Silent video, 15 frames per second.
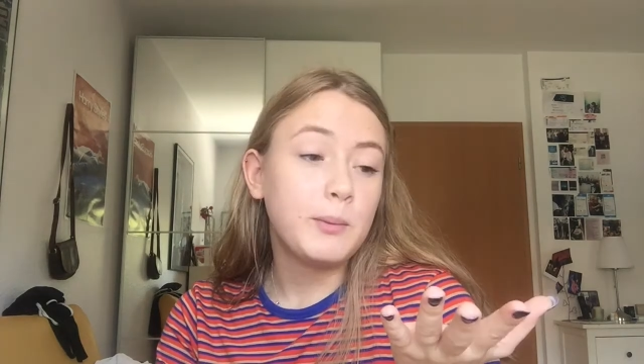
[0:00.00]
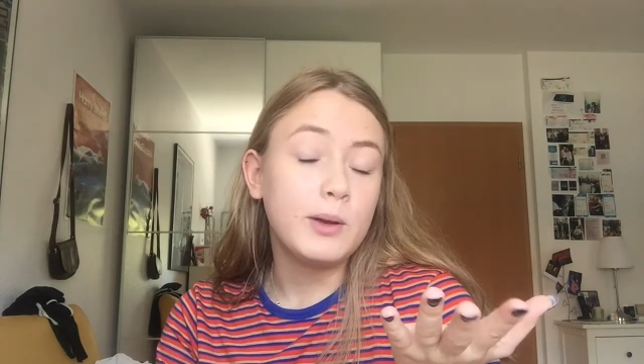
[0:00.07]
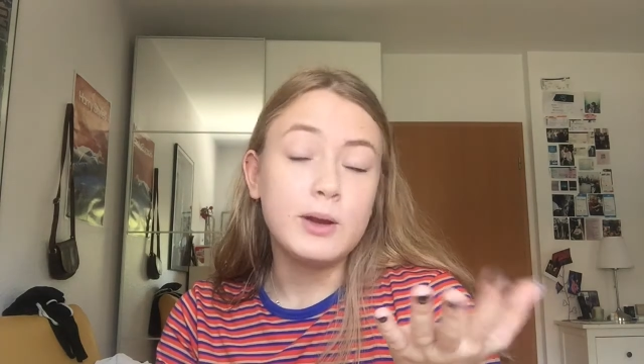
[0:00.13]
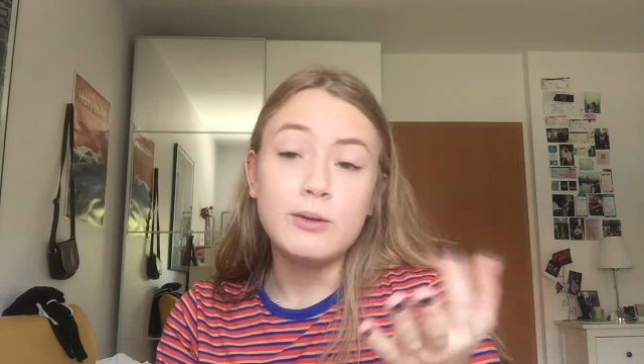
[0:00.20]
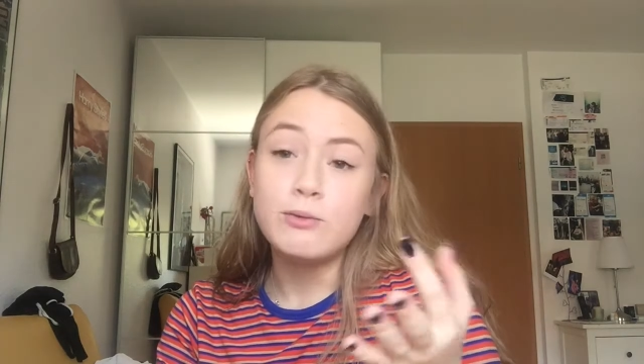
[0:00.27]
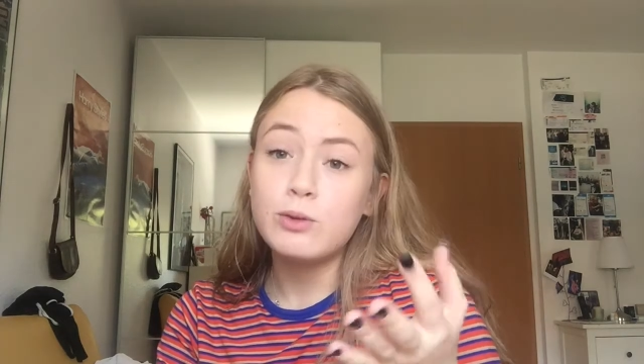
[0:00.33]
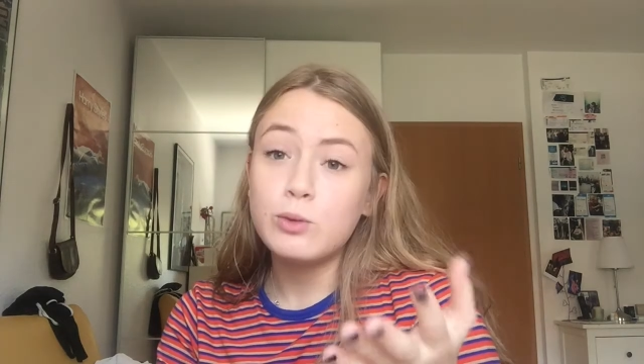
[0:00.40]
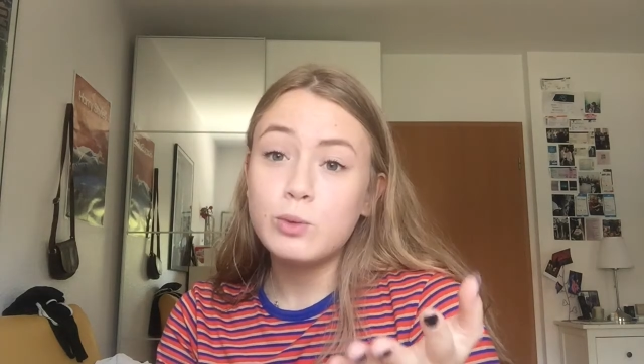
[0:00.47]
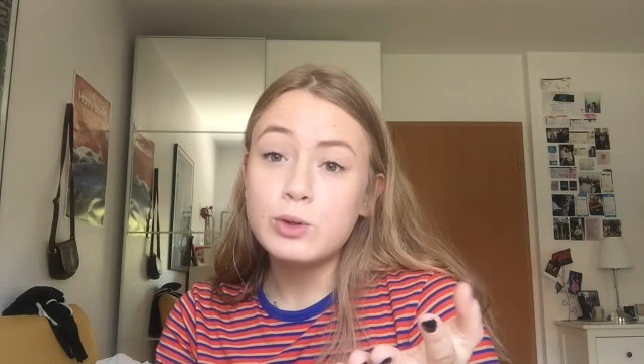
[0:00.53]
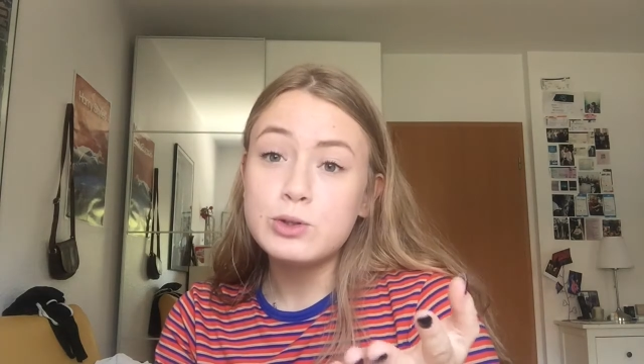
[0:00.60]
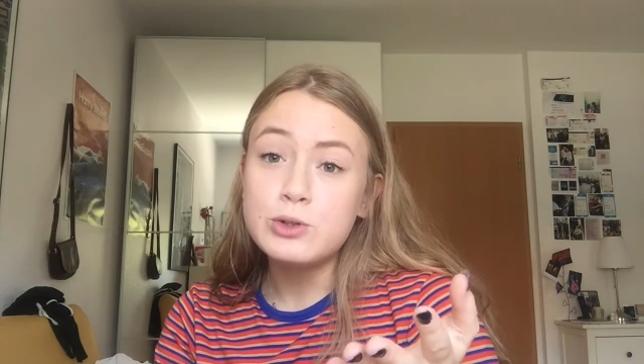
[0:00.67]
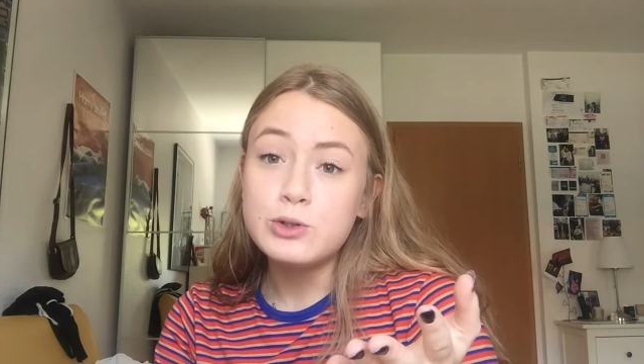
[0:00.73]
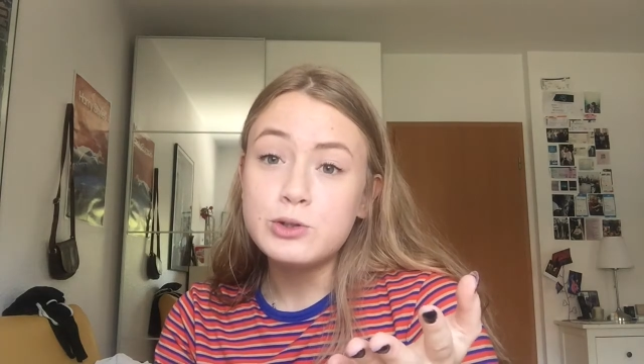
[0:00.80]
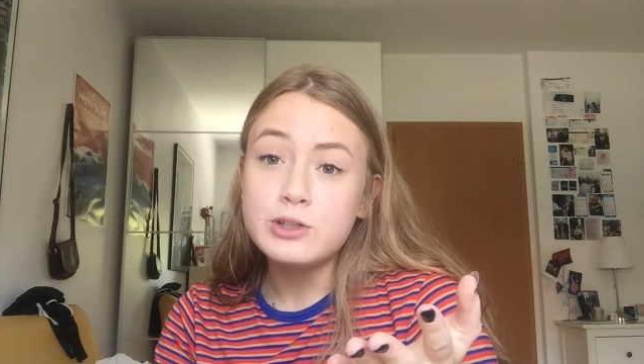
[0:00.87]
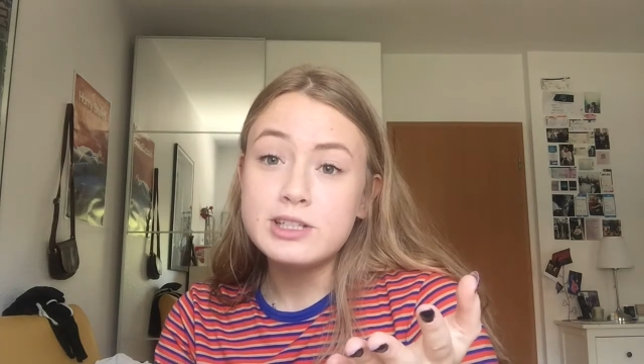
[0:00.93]
but if you want
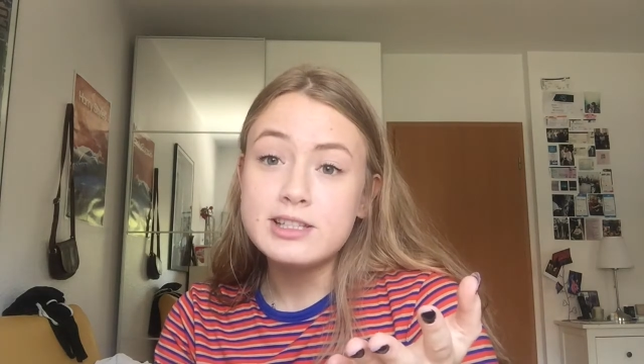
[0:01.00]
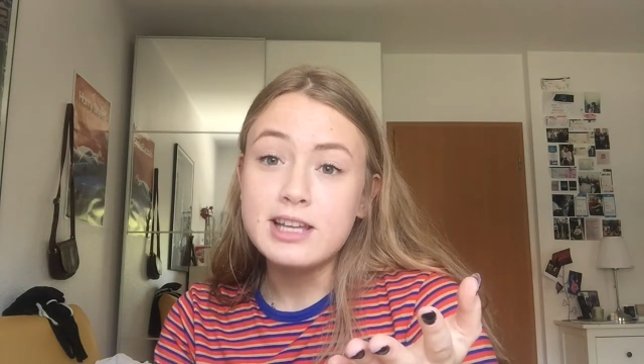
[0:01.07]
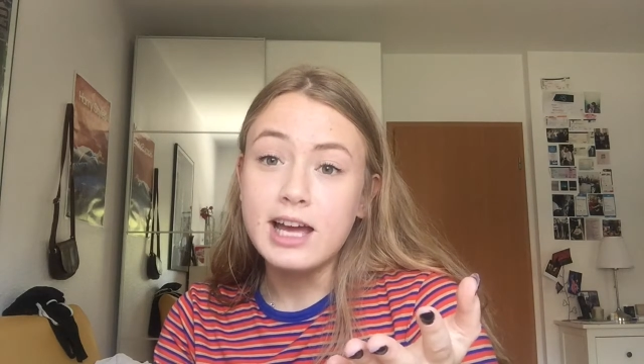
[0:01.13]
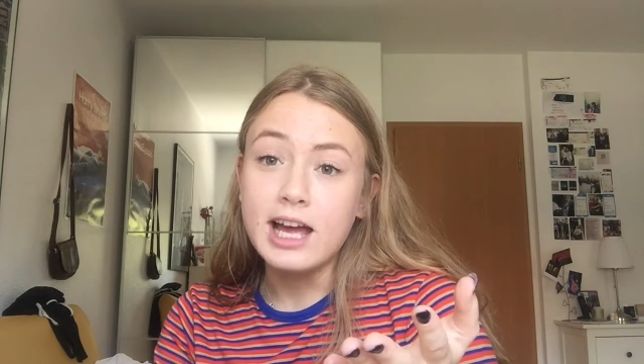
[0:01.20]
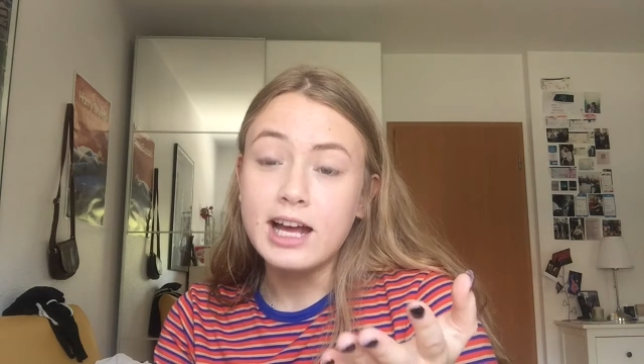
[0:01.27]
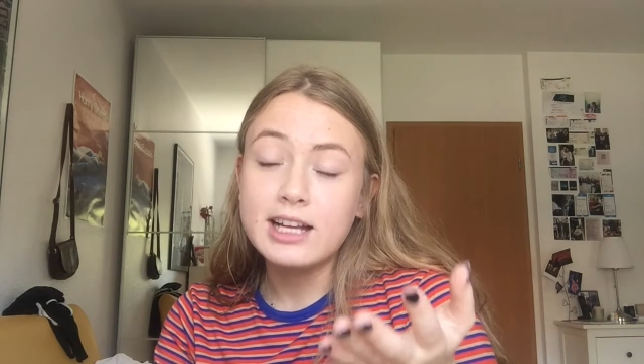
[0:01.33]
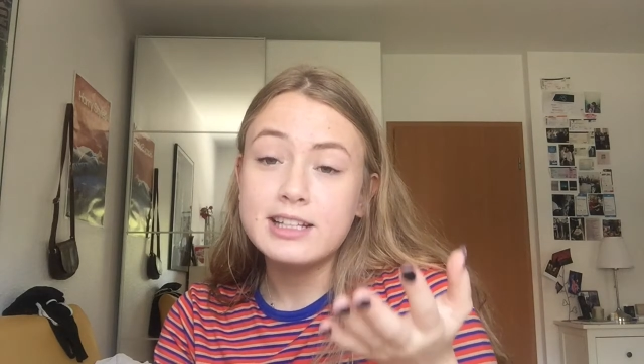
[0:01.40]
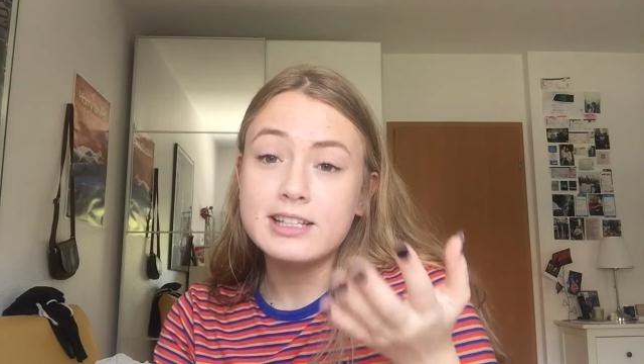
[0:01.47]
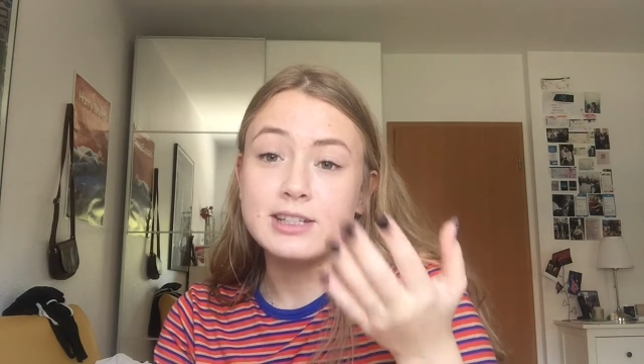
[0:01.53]
to do this tag,